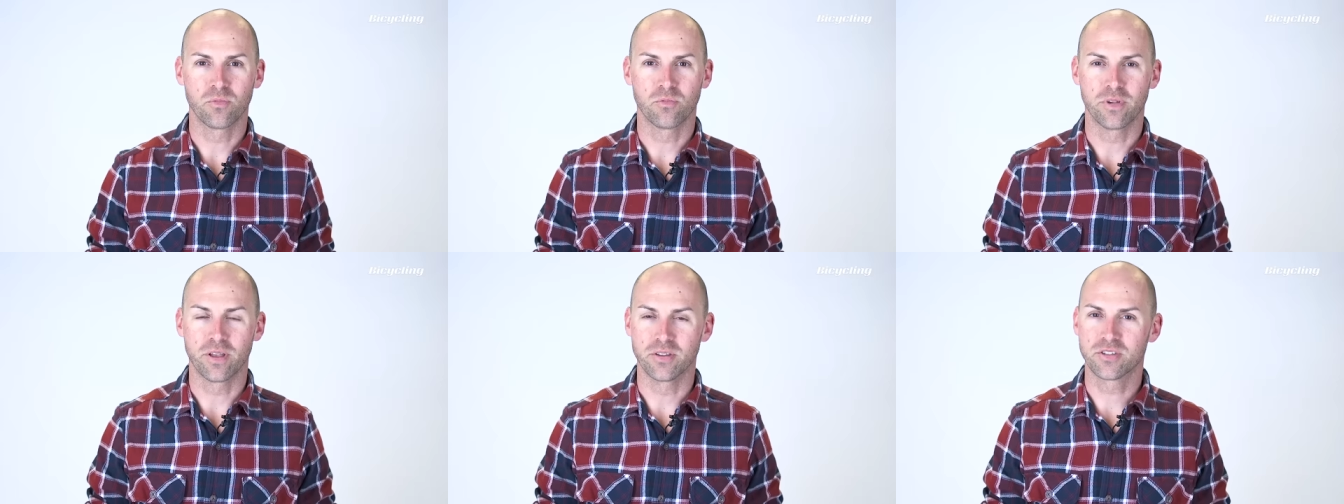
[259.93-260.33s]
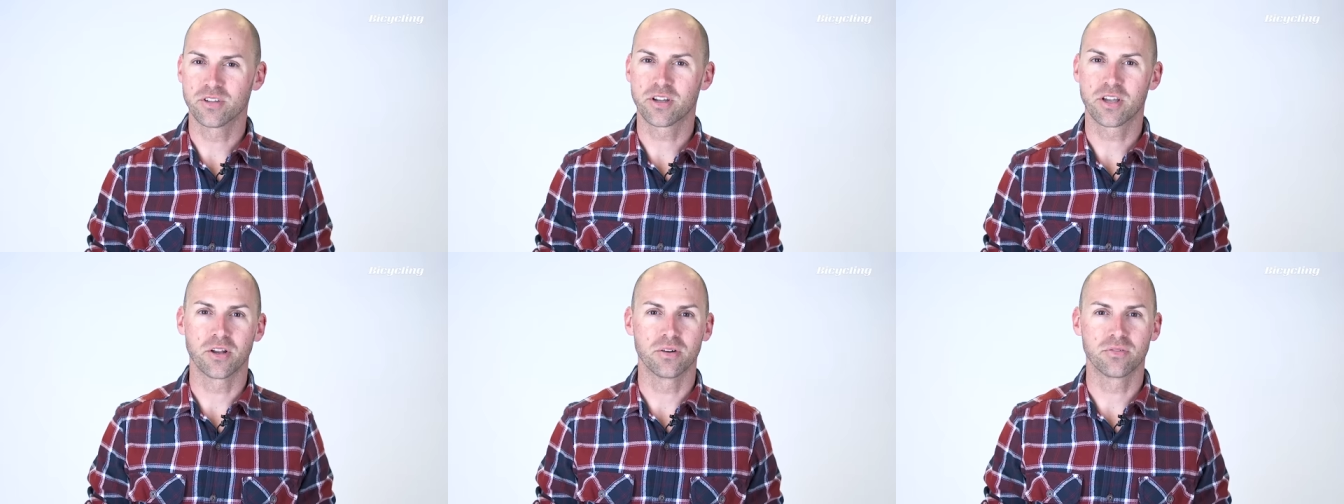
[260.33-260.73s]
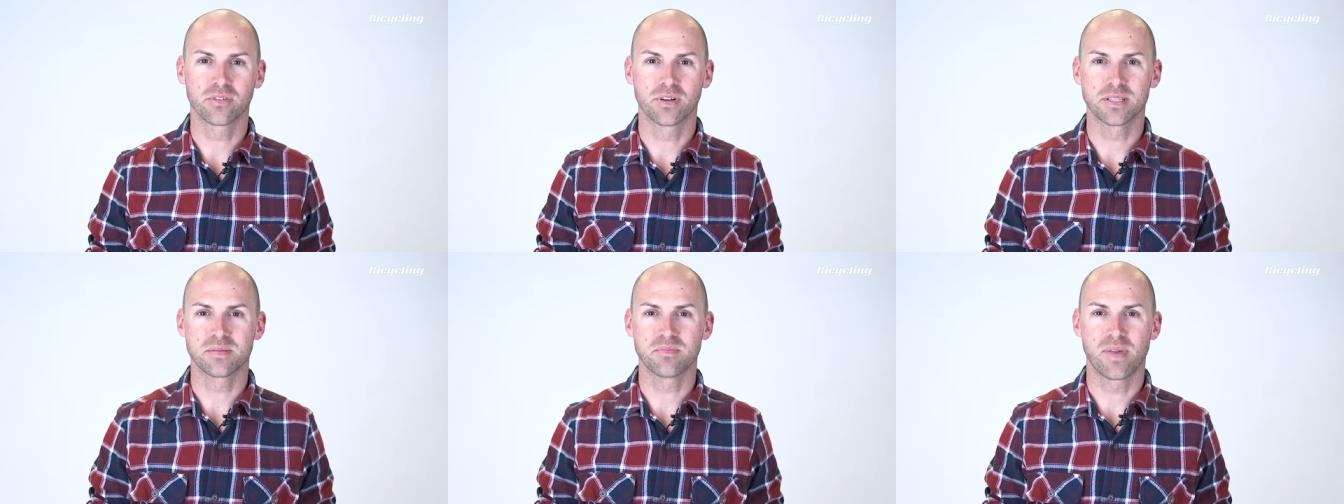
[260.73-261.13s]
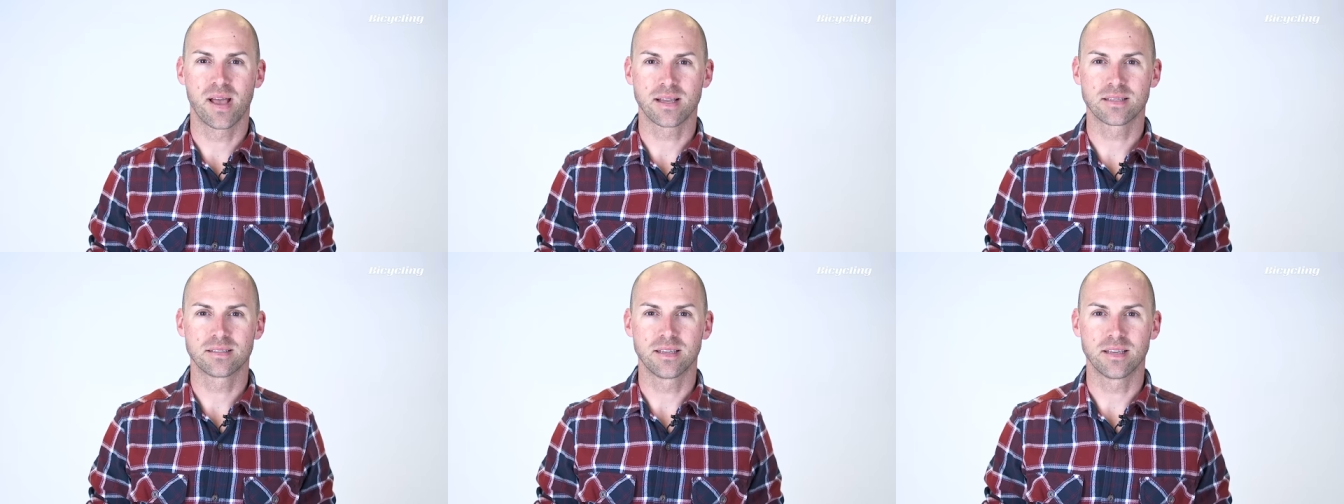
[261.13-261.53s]
we took it over its
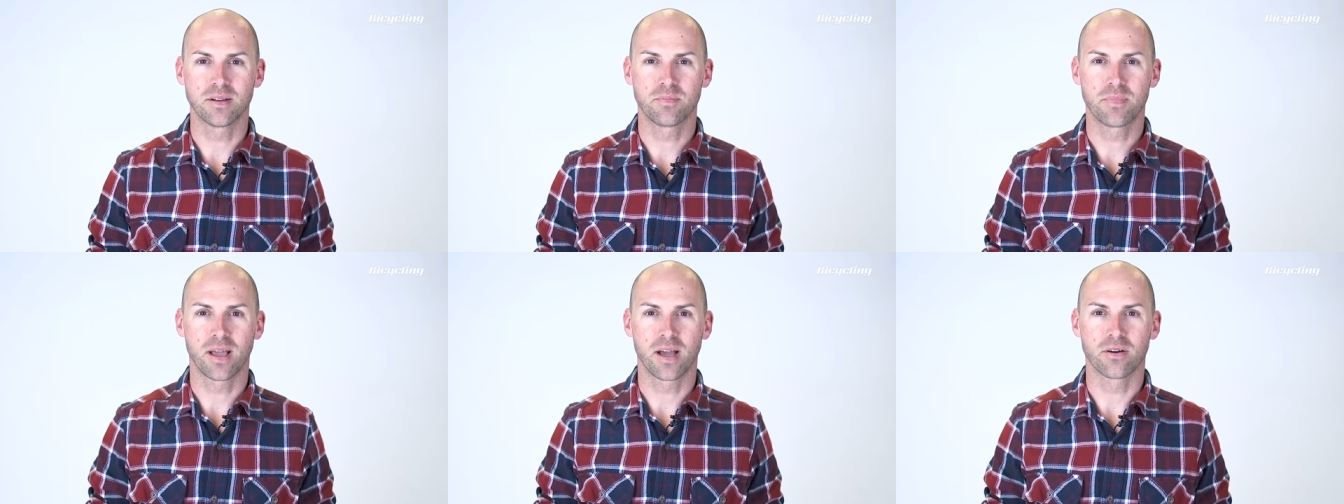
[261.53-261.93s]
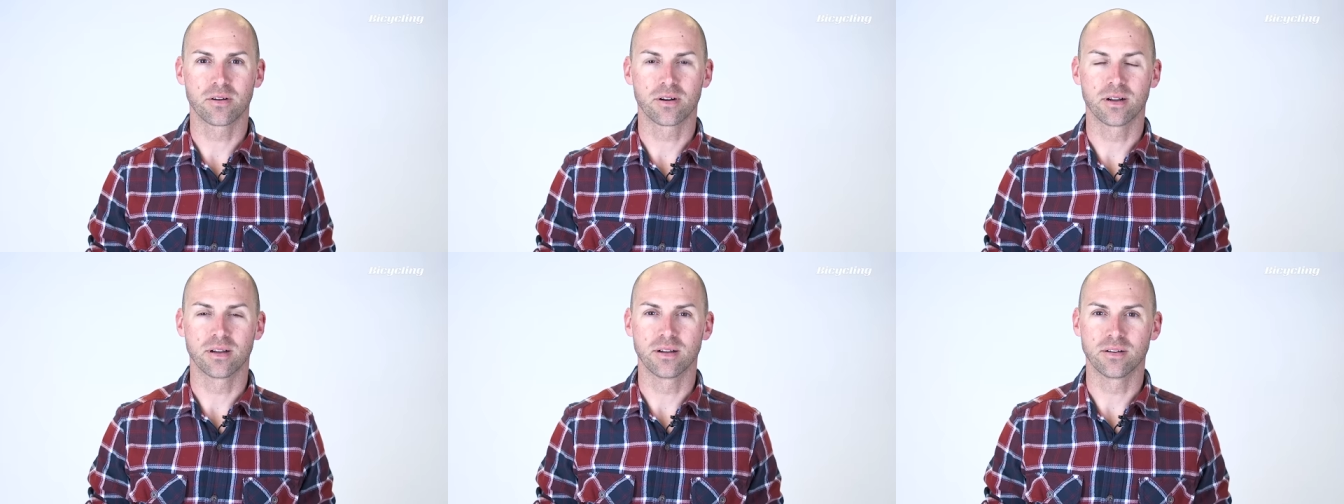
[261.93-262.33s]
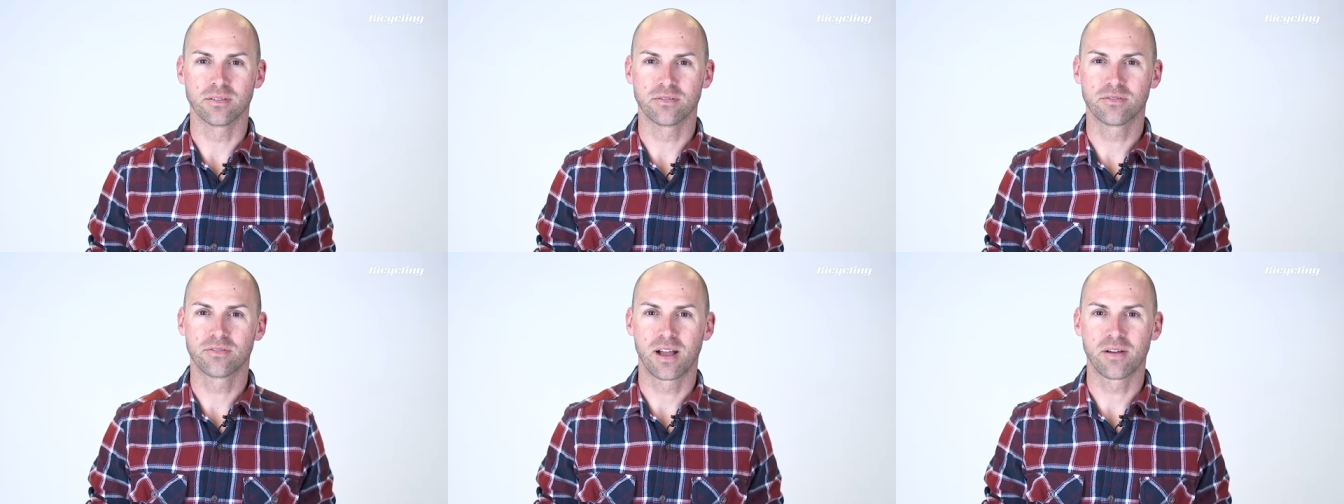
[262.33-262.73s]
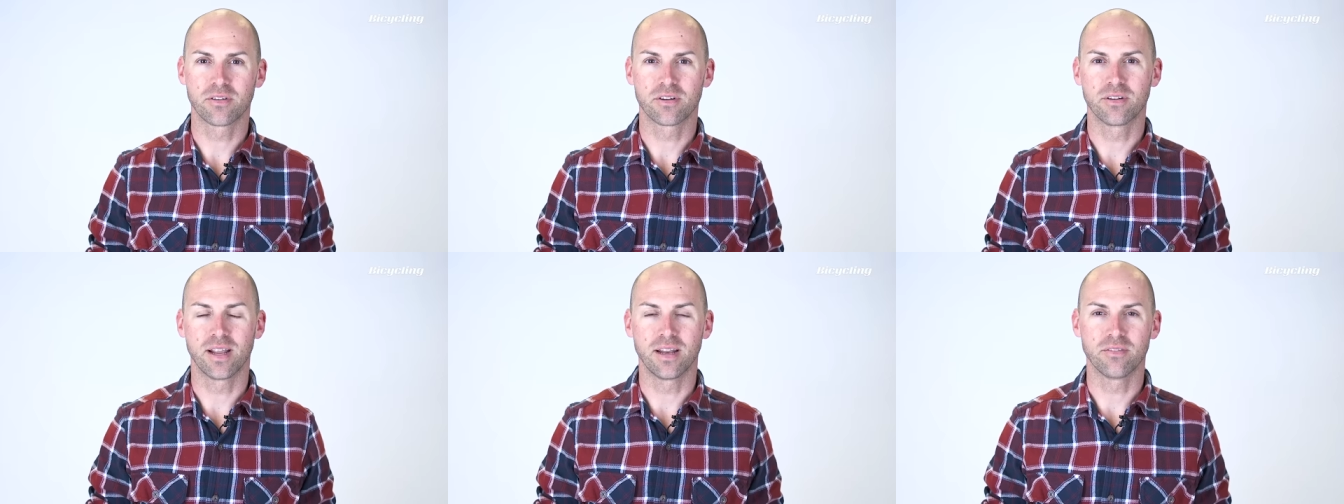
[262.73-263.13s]
max stated power of five
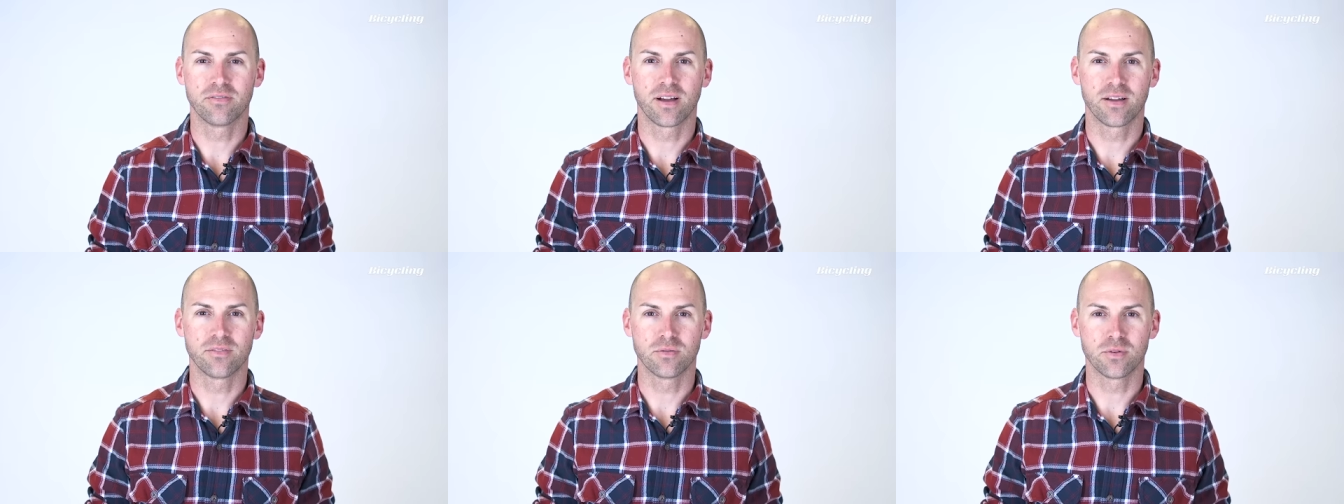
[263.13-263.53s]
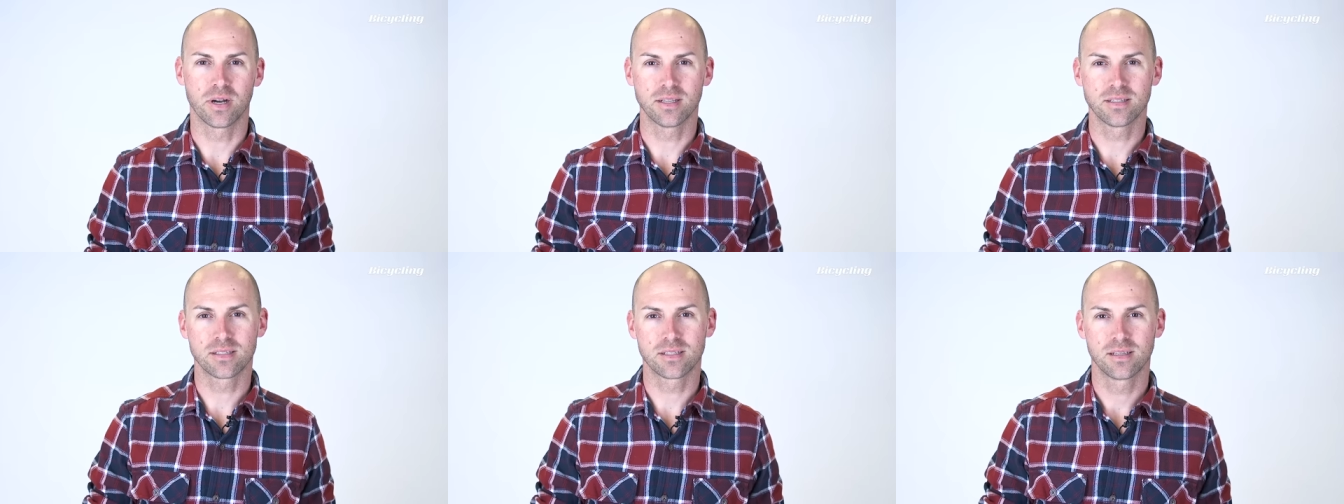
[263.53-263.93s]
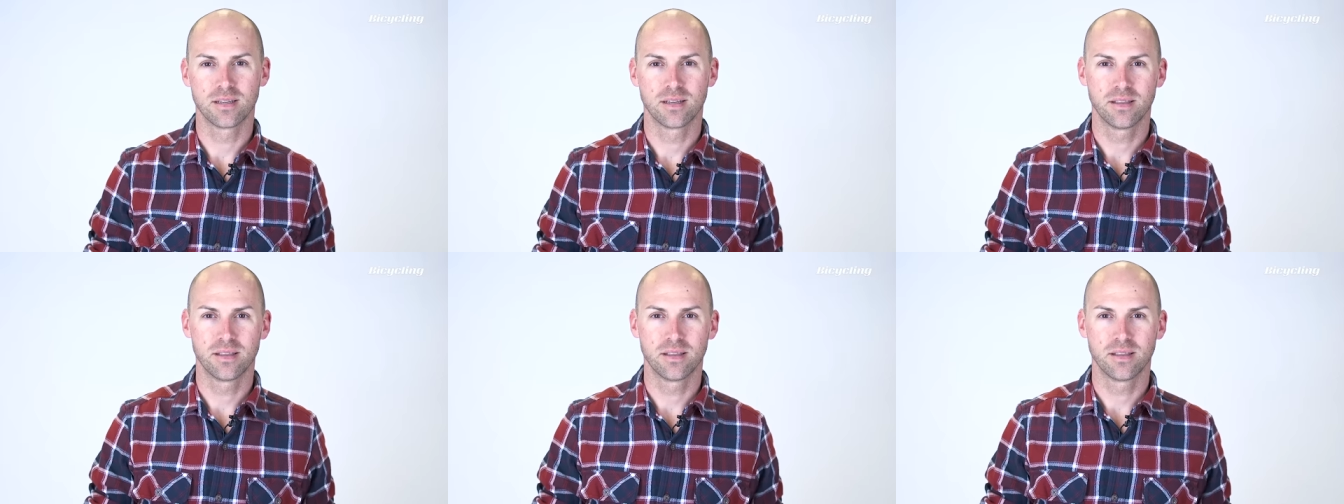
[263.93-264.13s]
hundred eighty-five watts.